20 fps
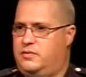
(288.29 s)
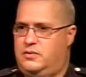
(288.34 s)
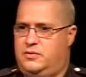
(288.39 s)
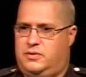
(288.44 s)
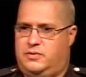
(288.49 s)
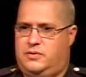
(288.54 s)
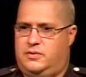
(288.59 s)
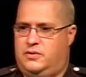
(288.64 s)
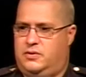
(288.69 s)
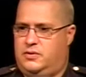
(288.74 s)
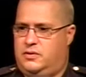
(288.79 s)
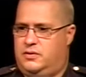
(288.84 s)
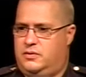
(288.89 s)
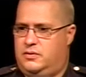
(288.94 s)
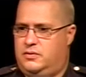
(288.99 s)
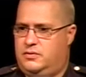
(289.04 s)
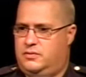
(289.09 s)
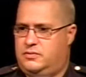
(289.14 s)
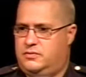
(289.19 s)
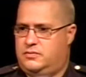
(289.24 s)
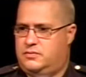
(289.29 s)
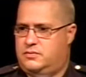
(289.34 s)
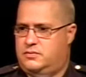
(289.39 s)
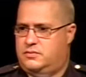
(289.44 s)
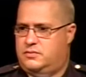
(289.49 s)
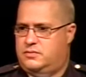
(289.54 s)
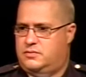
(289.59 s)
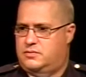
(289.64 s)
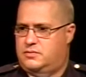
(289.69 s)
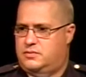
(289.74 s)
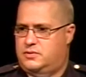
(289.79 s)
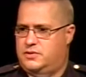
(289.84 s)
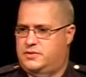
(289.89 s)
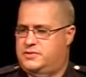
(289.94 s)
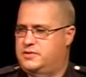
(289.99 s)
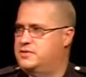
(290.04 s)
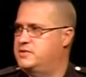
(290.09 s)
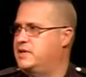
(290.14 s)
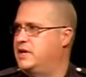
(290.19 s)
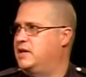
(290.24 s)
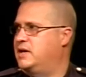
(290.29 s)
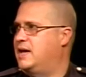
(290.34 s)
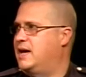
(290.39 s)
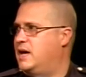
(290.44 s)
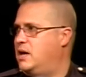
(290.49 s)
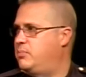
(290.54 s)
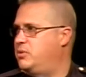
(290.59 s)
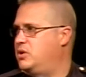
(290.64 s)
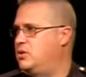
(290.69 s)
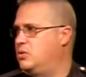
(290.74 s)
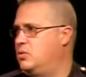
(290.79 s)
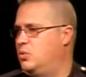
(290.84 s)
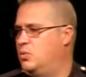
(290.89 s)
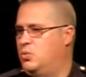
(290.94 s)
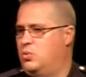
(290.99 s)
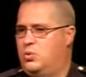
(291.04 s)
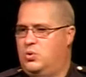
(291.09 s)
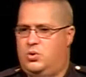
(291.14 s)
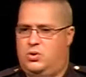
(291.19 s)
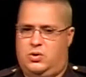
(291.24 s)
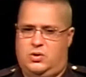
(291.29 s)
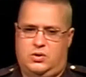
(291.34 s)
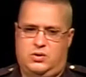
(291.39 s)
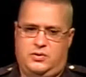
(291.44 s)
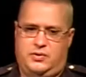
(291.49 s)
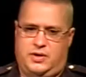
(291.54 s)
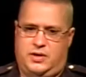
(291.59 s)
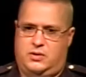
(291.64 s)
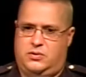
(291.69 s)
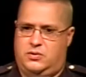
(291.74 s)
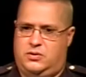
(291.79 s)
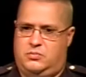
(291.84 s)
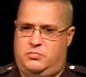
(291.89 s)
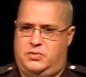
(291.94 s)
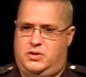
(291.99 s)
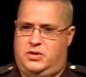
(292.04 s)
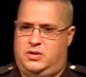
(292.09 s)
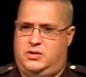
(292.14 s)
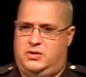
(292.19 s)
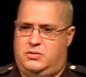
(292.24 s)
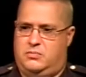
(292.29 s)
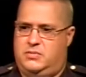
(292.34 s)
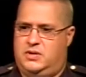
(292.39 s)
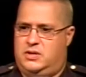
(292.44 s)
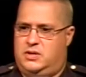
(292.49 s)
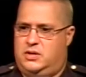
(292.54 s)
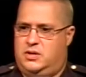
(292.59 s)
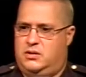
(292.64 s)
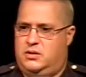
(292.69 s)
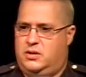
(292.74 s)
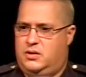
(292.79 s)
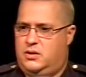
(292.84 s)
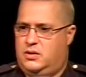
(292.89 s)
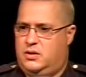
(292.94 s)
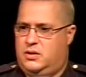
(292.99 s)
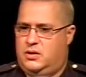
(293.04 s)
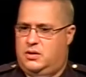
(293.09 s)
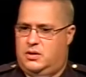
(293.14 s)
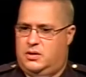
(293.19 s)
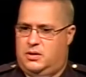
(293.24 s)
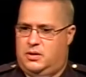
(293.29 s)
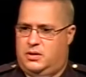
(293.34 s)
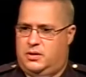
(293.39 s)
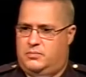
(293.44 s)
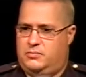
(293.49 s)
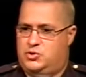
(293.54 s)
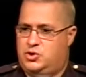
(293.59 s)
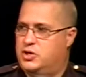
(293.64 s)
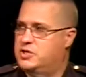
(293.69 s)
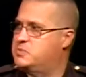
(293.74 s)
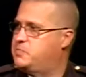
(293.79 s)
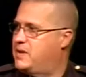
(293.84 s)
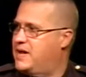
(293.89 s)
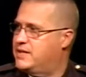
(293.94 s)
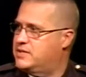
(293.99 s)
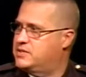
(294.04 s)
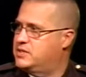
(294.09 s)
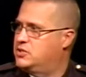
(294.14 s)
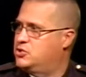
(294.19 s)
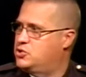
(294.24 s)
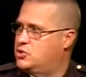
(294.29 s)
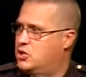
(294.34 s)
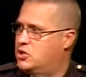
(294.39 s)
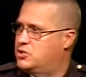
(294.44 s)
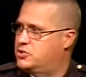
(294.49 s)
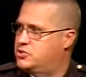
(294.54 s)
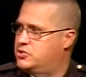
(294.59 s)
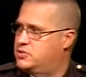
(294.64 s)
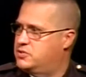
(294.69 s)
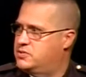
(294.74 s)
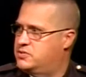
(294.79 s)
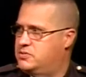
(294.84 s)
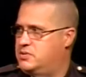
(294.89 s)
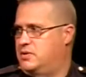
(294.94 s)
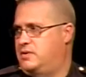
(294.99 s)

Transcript: to to sustain a habit, or they could be committing um, trespassing charges, like